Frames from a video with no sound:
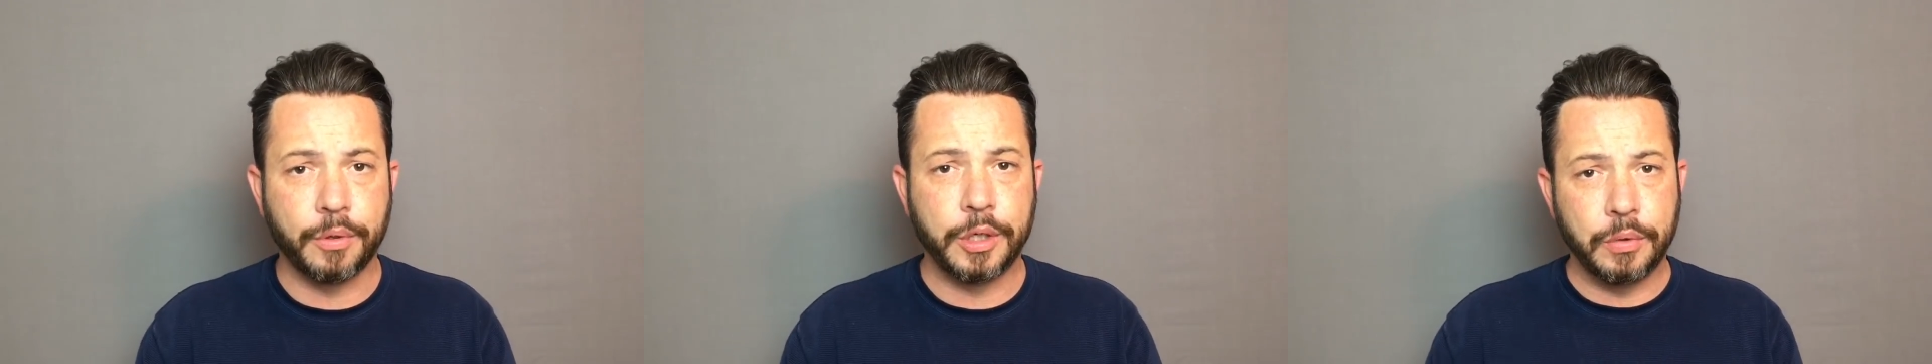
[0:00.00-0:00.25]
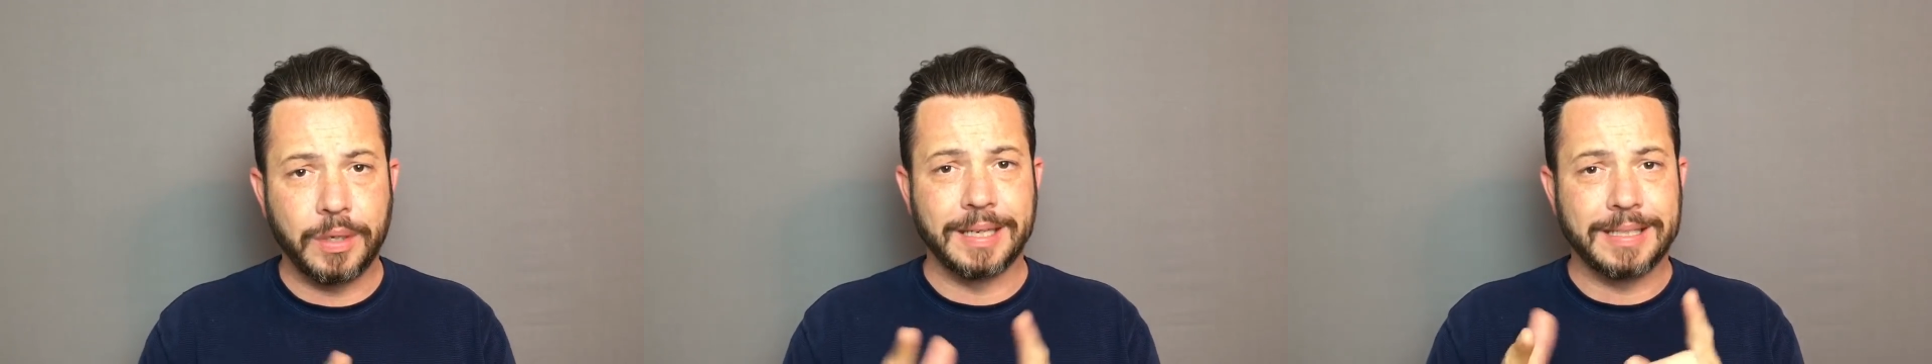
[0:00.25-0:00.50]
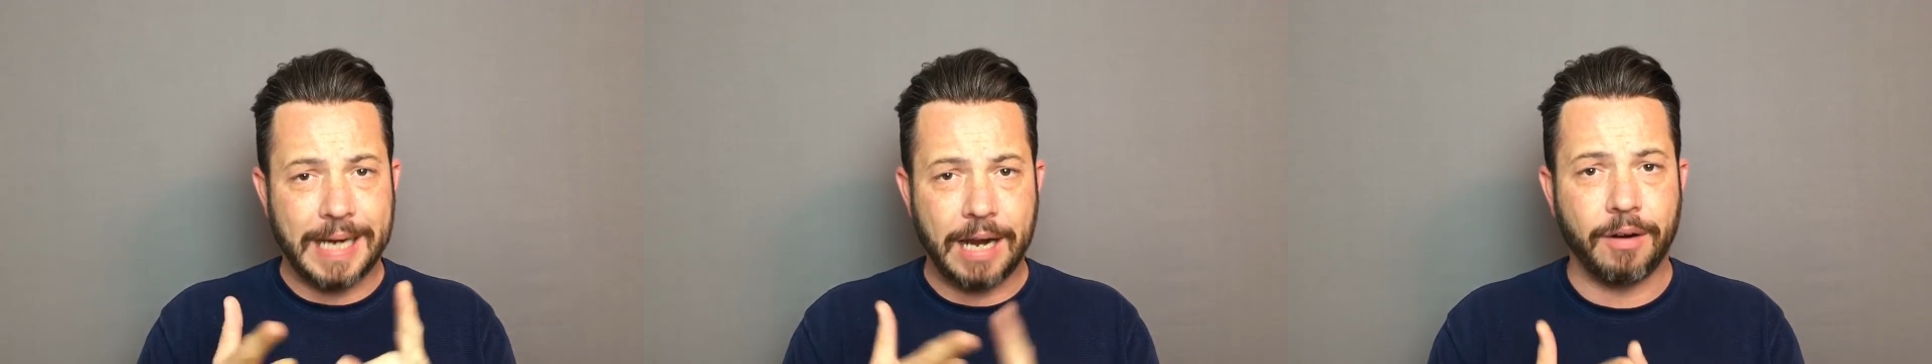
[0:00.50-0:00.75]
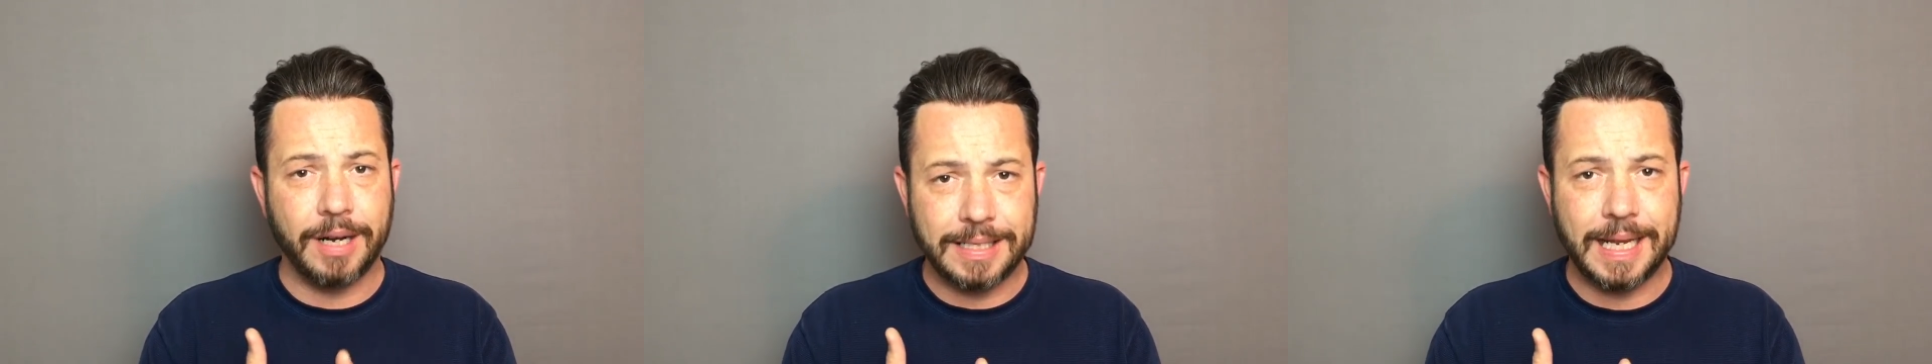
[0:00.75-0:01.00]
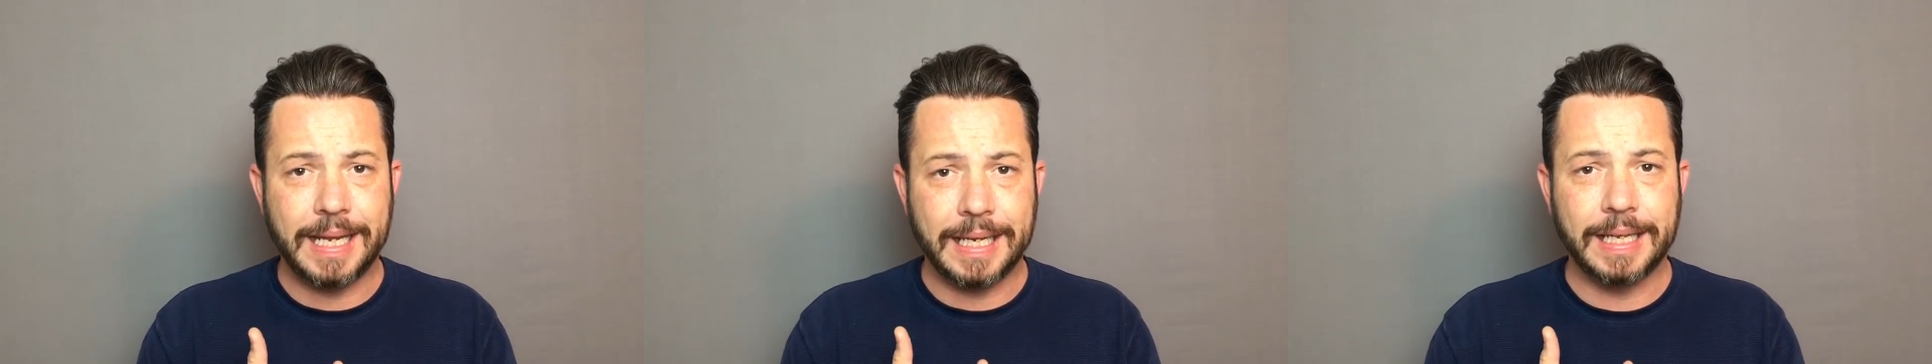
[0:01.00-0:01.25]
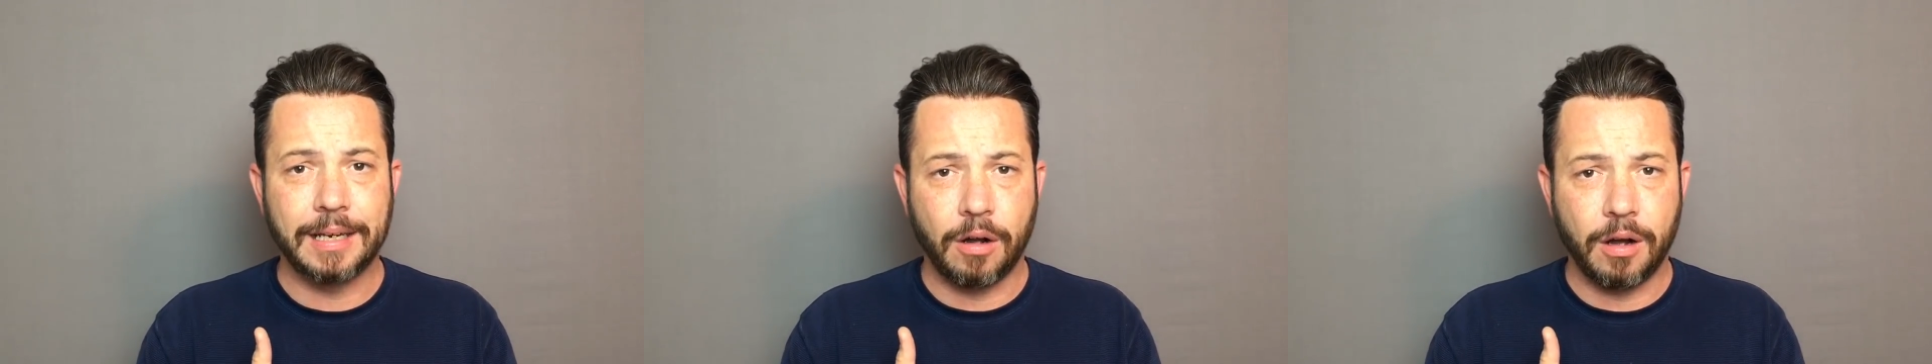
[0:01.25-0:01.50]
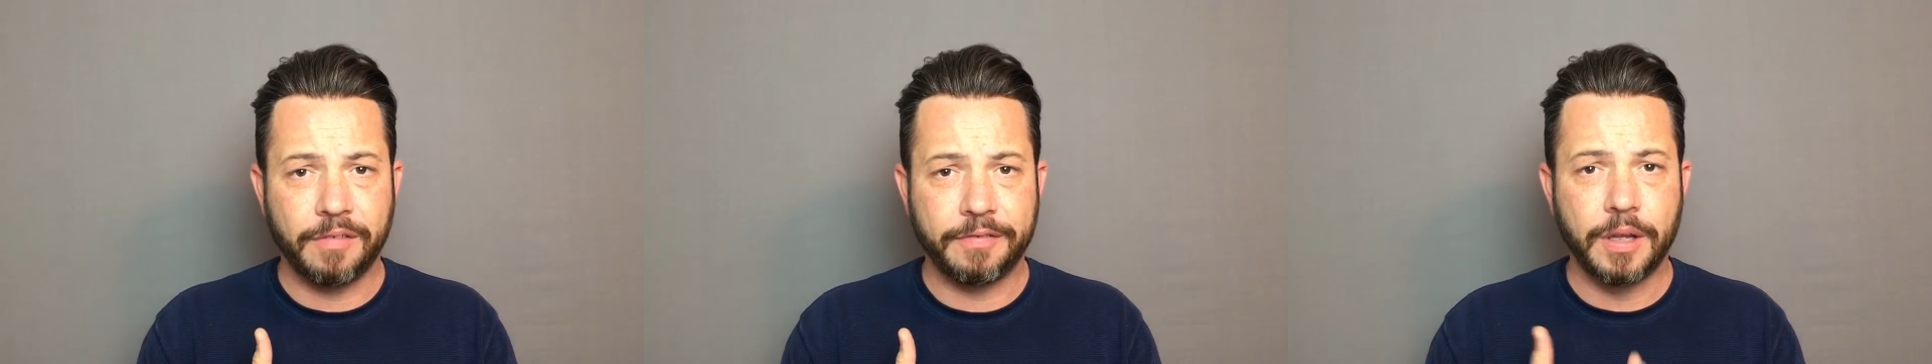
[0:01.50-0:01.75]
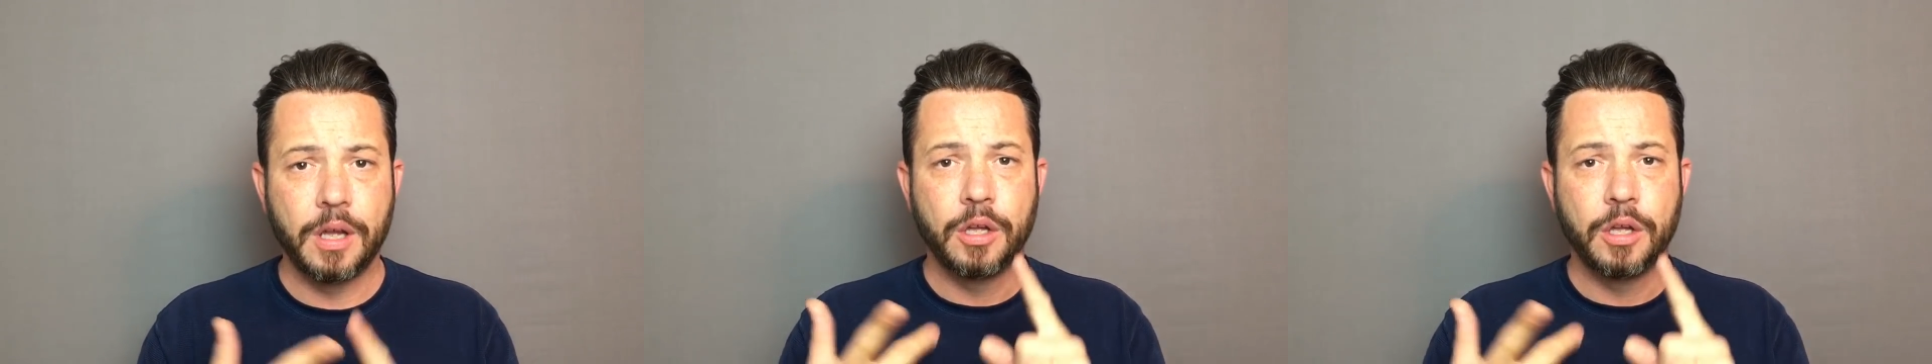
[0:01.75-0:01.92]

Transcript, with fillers: You could tear it taking it off.